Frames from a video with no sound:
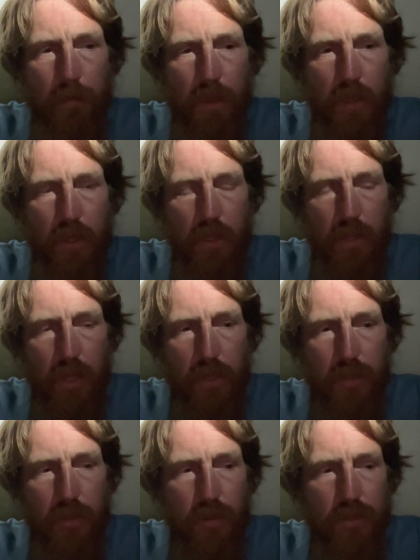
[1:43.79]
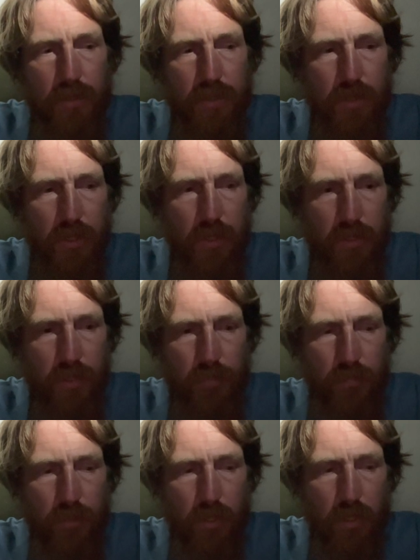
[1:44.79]
And I noticed
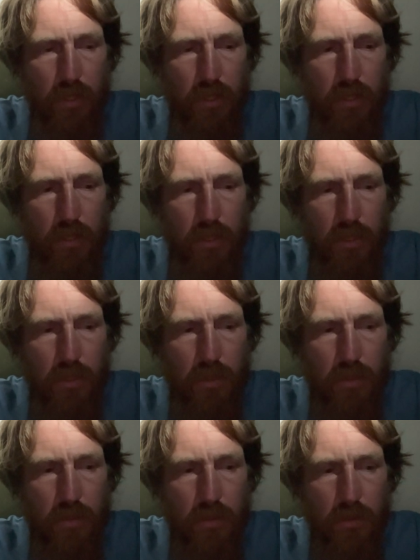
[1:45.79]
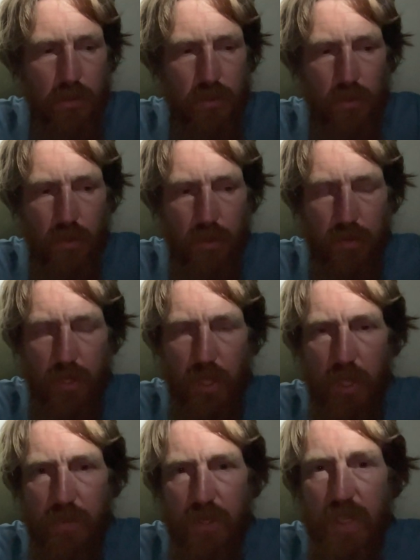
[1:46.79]
something. So
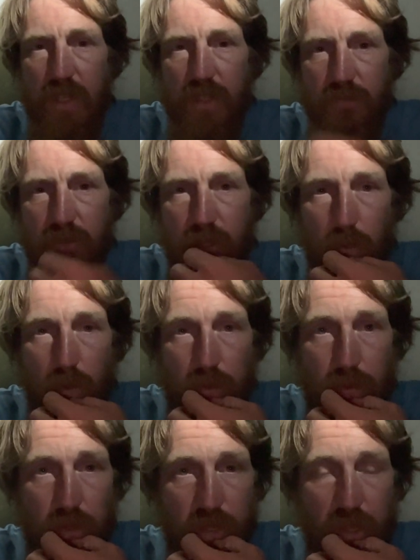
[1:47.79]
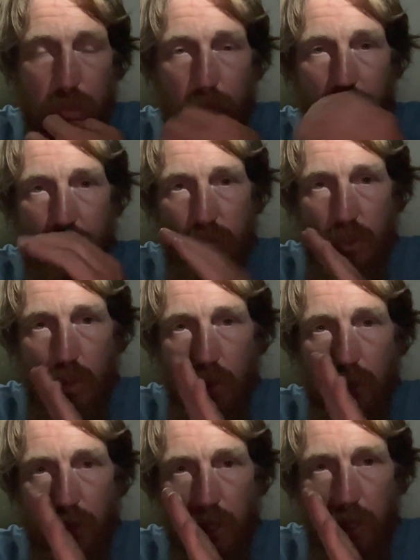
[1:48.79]
at the end of day 138, when I was
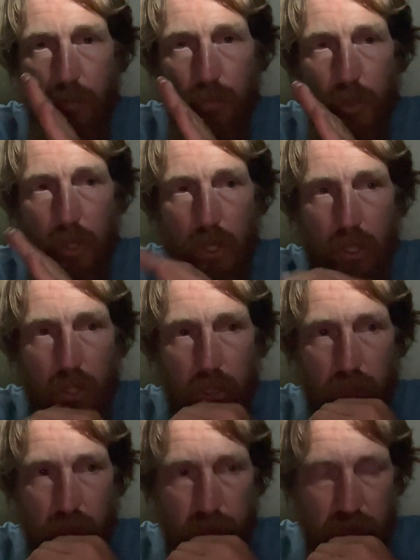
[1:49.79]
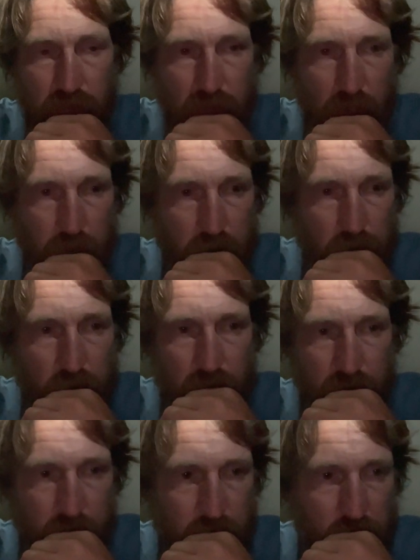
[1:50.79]
going up the ascent,
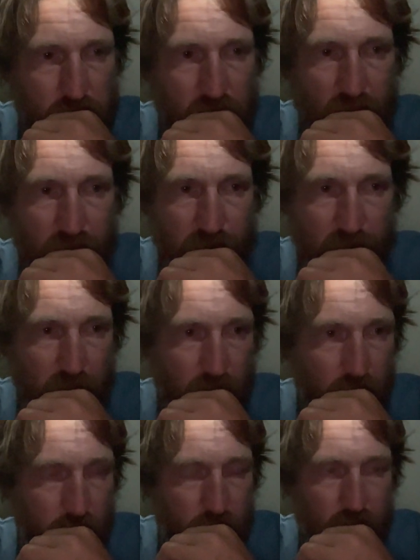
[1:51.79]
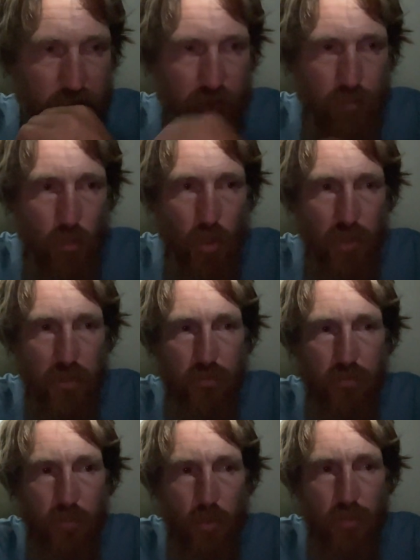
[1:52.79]
and then the morning
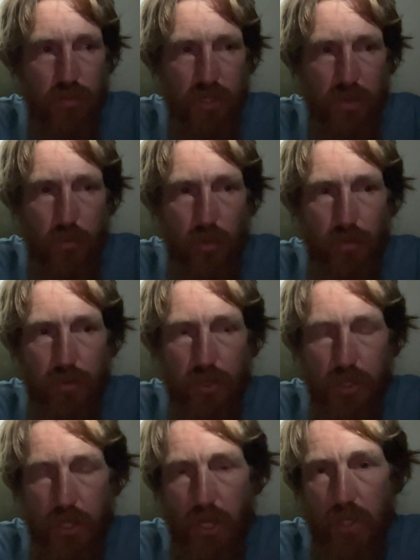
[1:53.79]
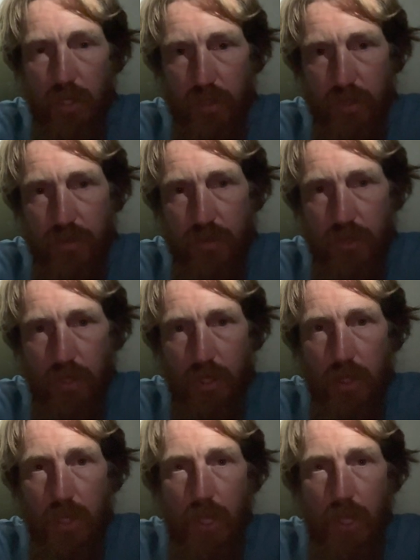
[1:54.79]
of day 139 yesterday,